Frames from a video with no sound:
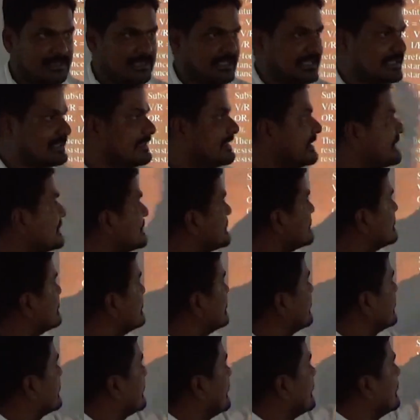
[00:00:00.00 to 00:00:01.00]
In
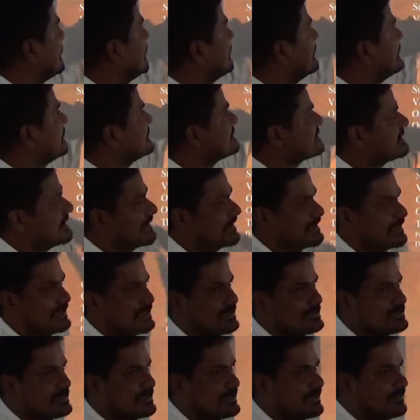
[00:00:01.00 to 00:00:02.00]
this current is taken
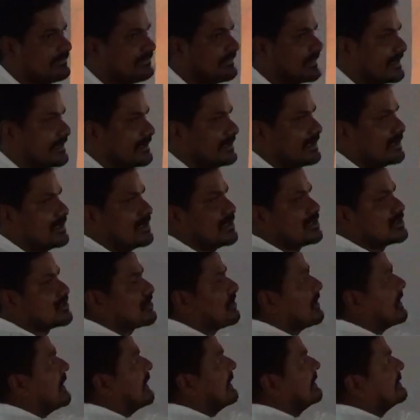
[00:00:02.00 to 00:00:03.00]
as a different.
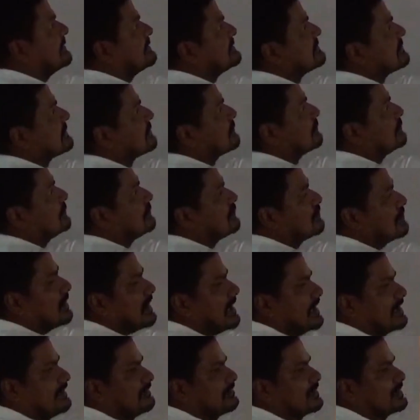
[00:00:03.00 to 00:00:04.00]
So I is equal to
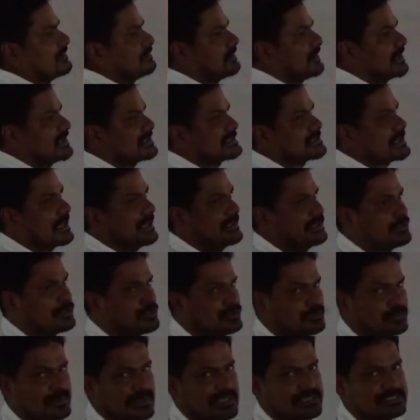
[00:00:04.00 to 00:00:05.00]
I1 plus
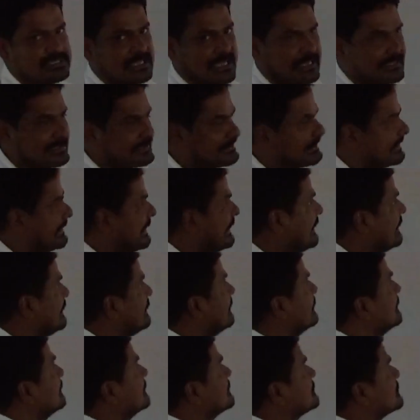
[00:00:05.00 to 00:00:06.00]
I2 plus
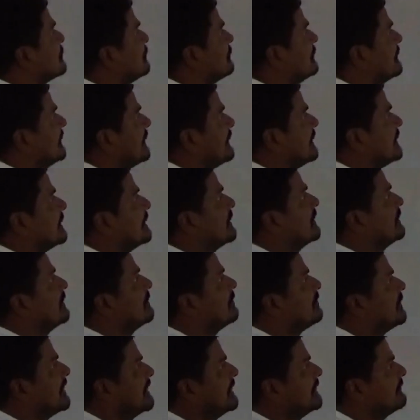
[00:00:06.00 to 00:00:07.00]
I3. So
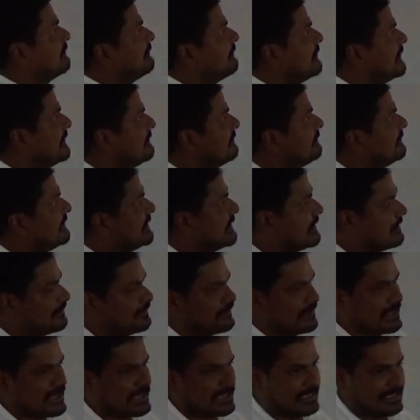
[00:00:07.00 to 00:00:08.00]
here by when we
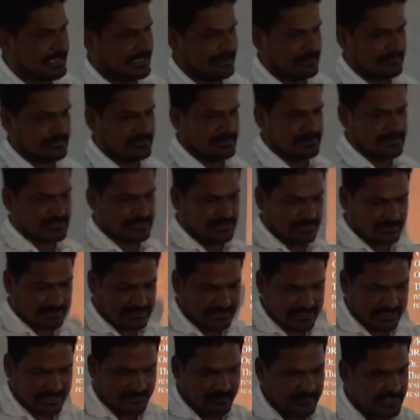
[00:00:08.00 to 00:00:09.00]
applying, so
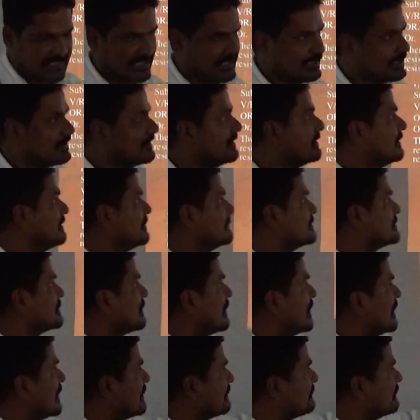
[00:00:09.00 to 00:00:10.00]
same thing. So
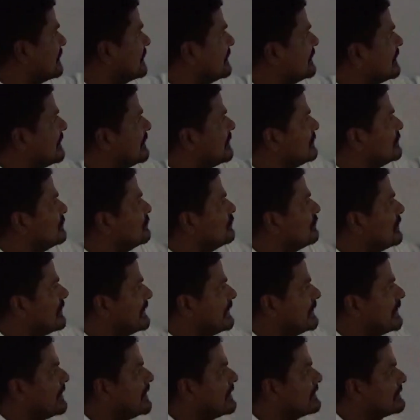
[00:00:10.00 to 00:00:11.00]
R1, R2
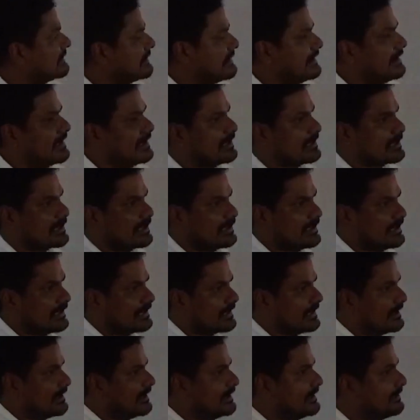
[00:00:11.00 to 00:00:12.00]
and R3 are
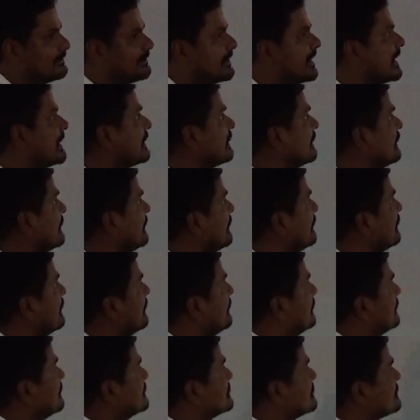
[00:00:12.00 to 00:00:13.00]
connected in
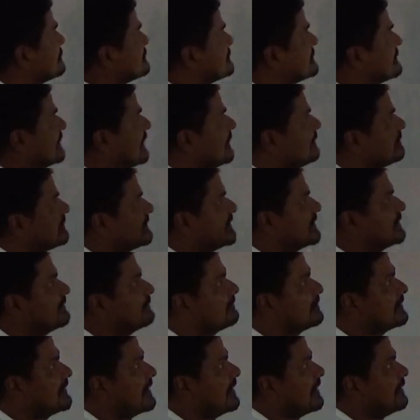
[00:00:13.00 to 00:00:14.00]
parallel. So same
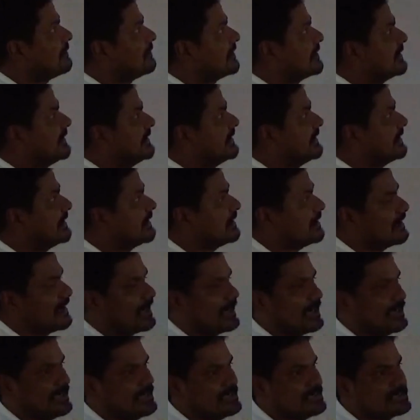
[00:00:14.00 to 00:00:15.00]
thing will happen here.
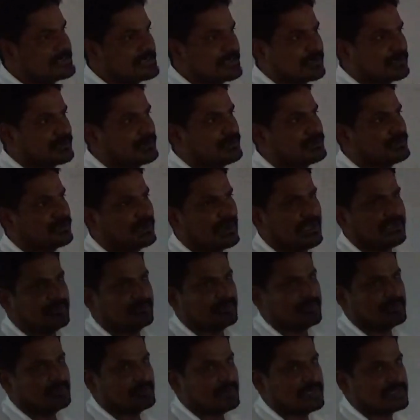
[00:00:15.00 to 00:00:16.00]
I is equal to
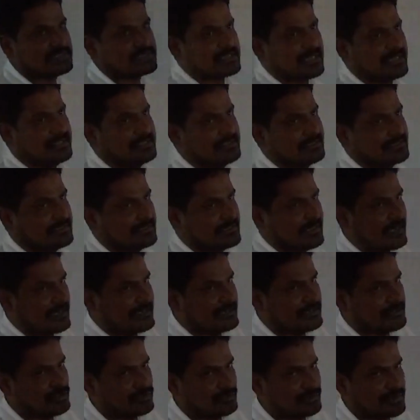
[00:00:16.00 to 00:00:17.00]
I1 plus
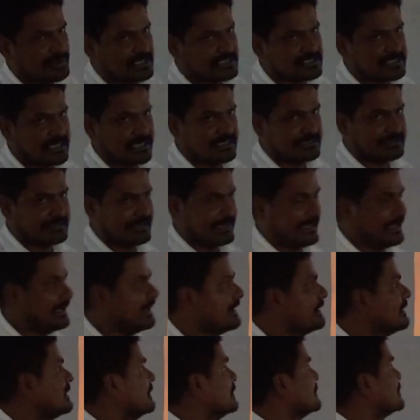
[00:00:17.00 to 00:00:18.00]
I2 plus
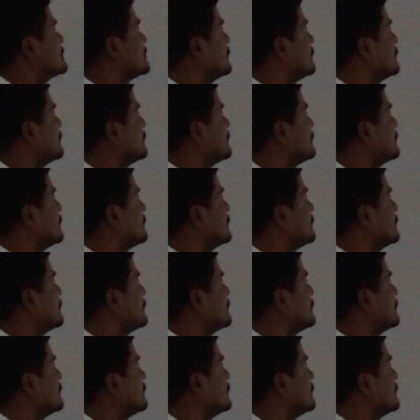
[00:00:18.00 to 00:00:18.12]
I3.